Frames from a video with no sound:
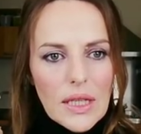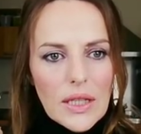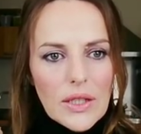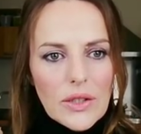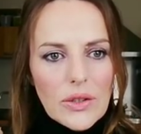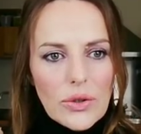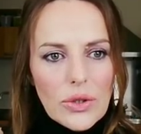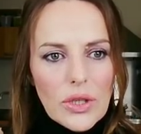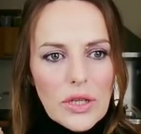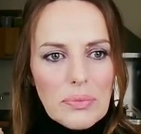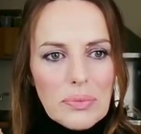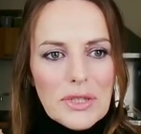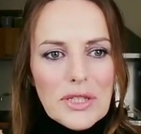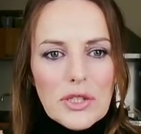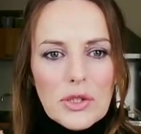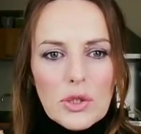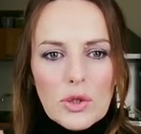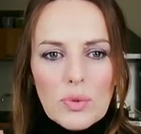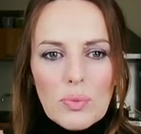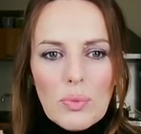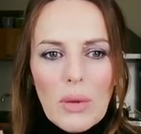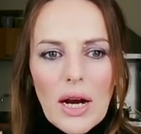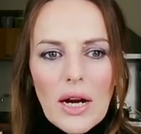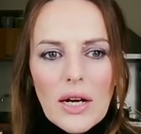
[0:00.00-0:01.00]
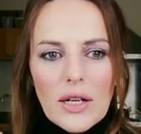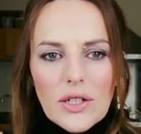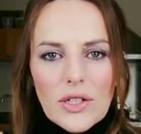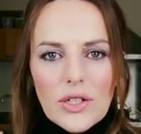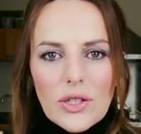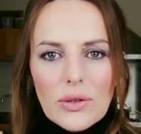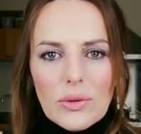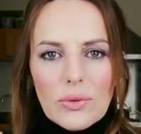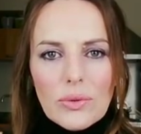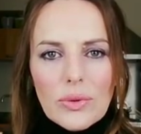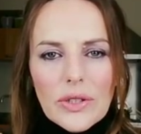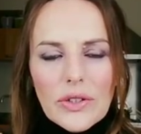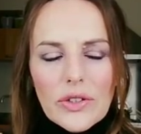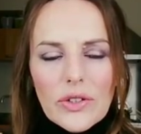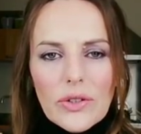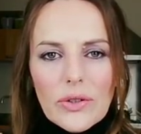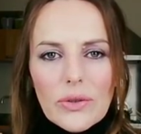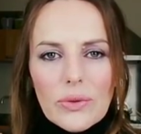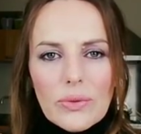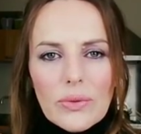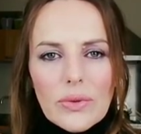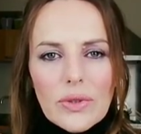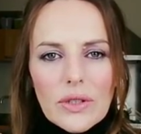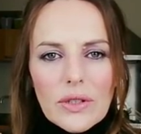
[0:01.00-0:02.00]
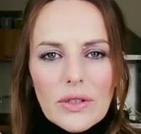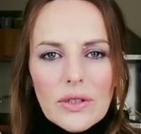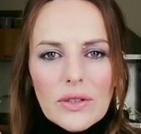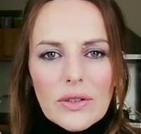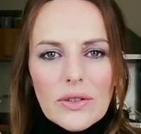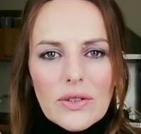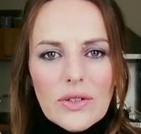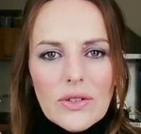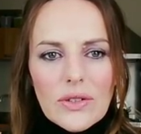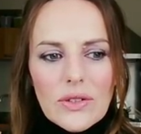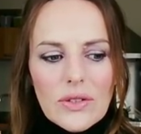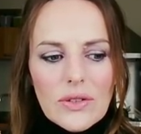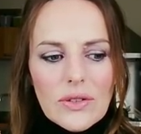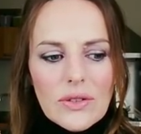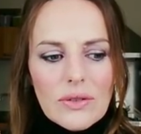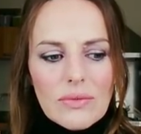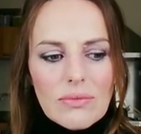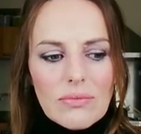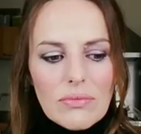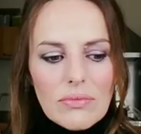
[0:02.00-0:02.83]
you can be smarter with your words,